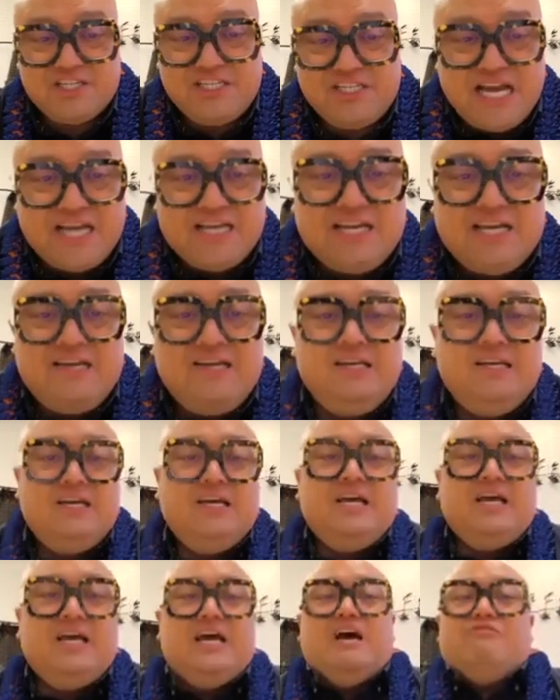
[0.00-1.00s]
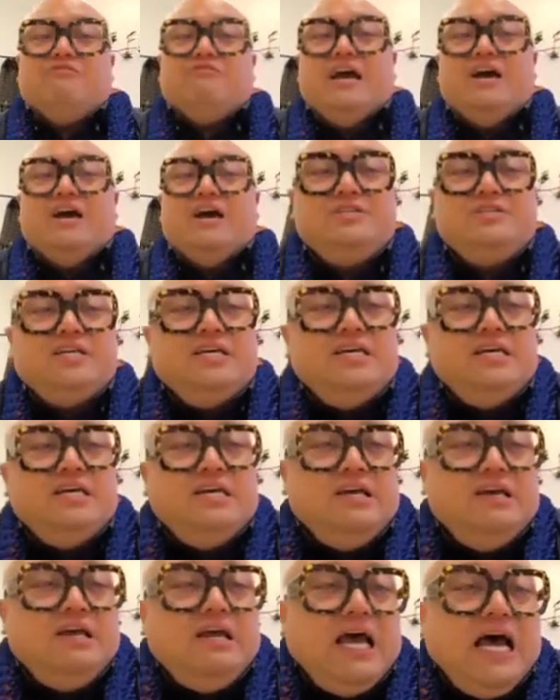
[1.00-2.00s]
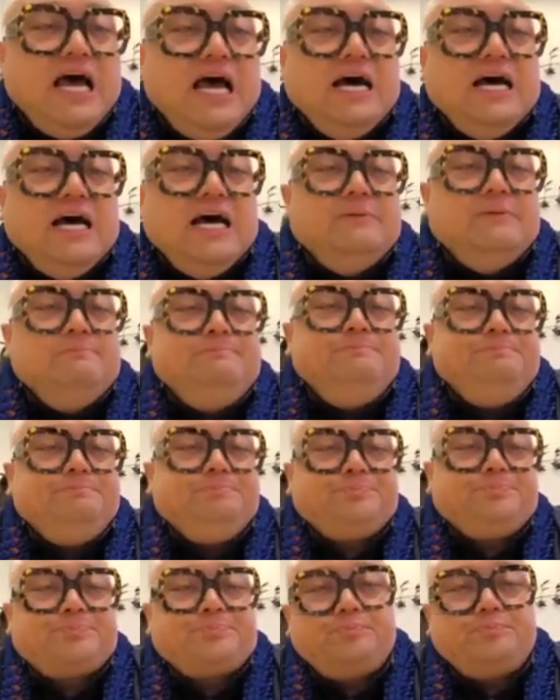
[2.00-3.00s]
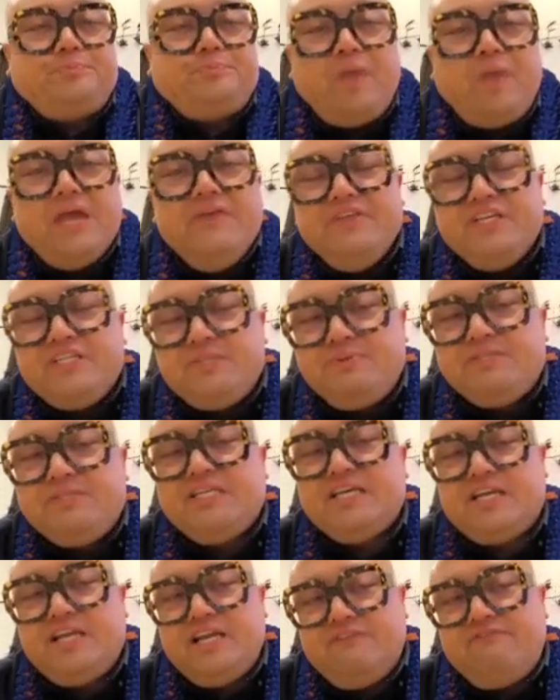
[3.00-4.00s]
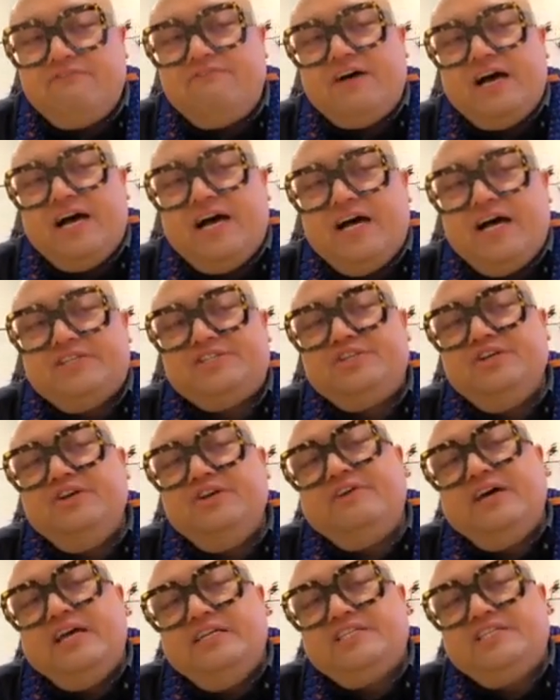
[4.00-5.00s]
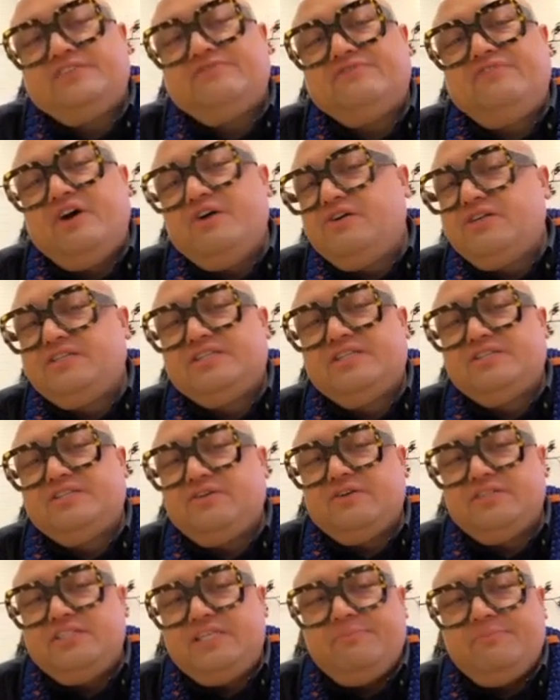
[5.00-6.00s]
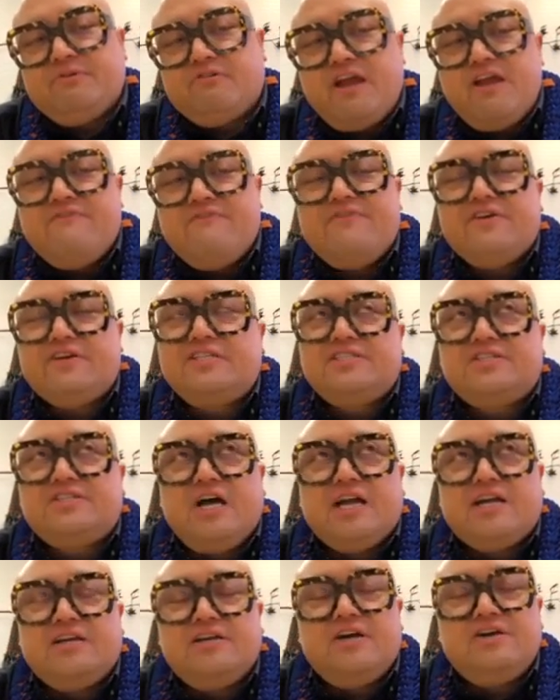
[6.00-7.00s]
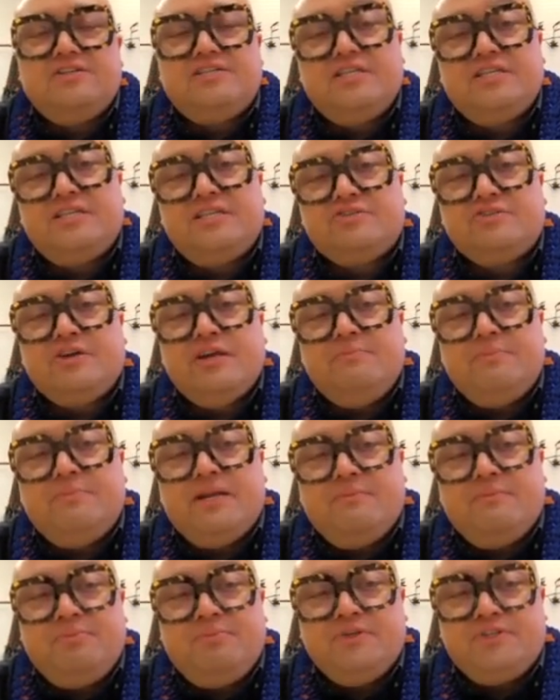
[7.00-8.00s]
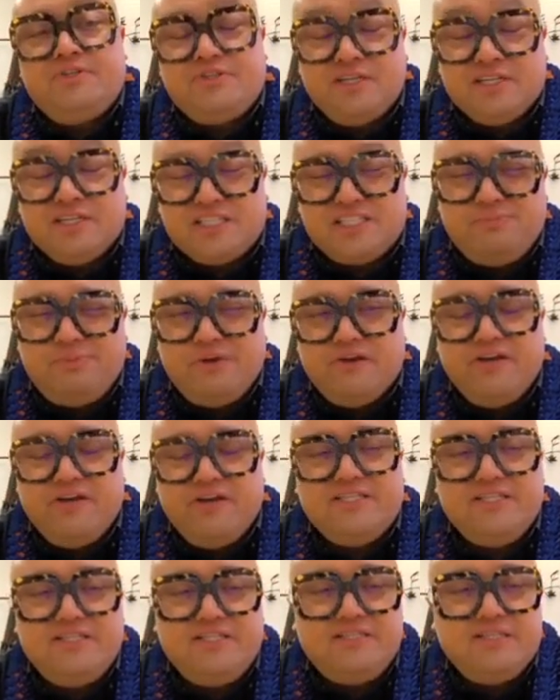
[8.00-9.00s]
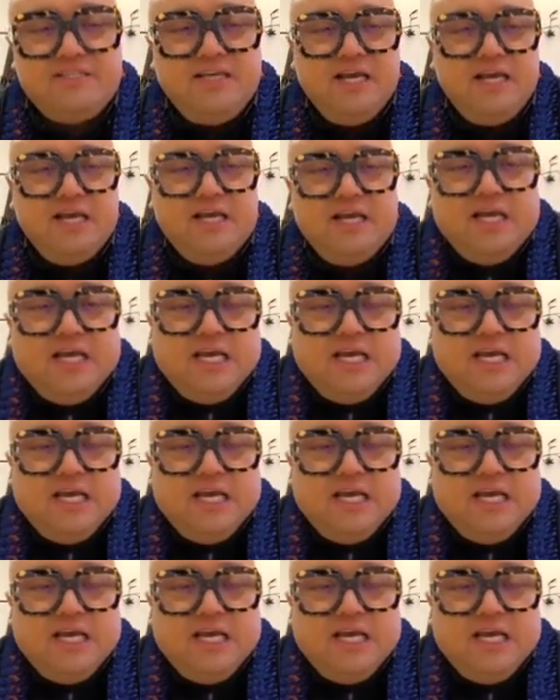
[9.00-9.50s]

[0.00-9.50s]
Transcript: much data around. And this particular survey just focuses on demographics, diagnosis, treatment, and personal experiences.